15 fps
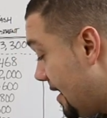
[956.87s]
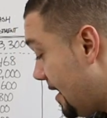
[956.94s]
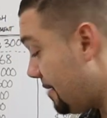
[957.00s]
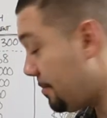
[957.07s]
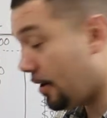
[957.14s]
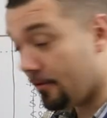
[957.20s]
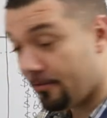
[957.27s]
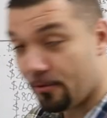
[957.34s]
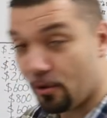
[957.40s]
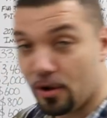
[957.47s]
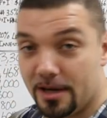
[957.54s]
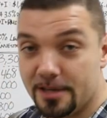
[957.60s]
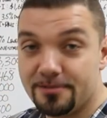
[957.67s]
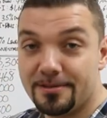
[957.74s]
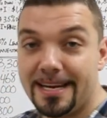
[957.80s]
about
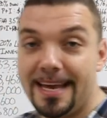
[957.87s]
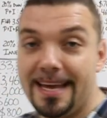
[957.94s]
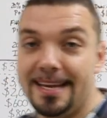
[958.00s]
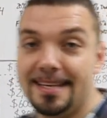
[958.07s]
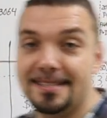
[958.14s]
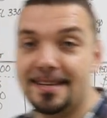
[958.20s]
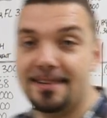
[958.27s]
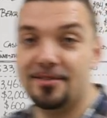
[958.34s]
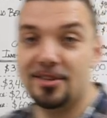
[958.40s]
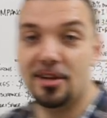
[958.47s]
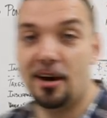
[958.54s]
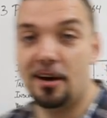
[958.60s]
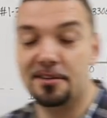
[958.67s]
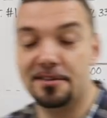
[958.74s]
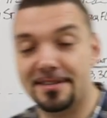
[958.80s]

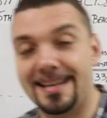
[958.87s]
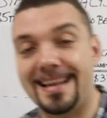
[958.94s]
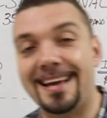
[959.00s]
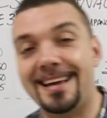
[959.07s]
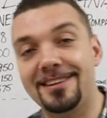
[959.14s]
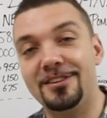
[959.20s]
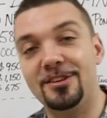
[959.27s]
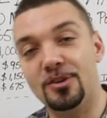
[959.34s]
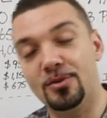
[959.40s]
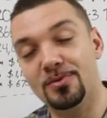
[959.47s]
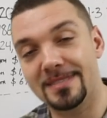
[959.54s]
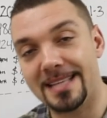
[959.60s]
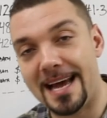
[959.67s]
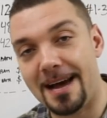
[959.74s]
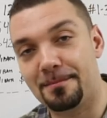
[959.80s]
$487 and I could
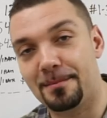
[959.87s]
use that